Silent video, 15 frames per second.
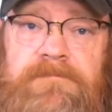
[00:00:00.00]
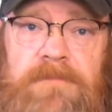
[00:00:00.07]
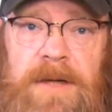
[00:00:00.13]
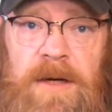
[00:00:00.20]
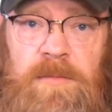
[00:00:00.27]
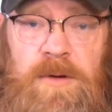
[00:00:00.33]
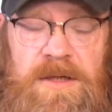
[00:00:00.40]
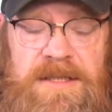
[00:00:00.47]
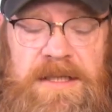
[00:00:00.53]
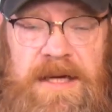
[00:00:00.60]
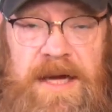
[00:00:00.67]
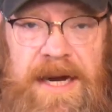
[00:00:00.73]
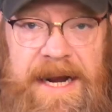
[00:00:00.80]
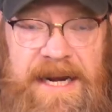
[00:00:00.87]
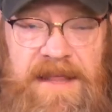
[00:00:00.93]
Well, Brooks then
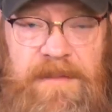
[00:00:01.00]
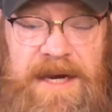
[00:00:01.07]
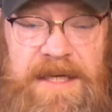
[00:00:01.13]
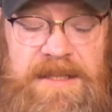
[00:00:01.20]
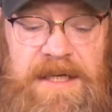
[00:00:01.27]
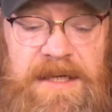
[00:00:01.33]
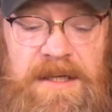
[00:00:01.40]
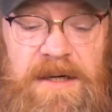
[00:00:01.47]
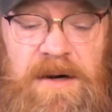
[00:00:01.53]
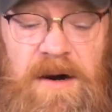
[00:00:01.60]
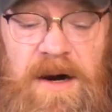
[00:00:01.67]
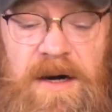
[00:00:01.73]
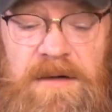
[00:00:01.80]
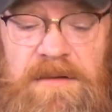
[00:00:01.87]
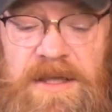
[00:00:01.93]
got out of the back seat of the car,